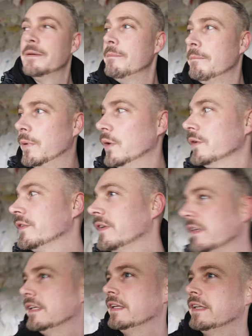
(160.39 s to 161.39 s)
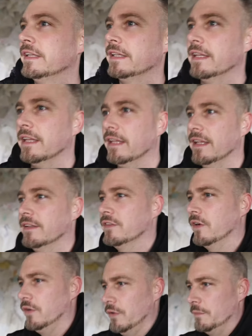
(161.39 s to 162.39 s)
but it's
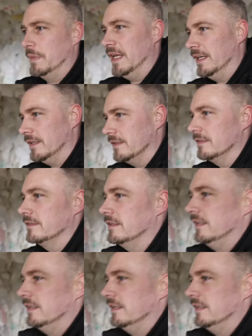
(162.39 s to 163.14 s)
got good meaning.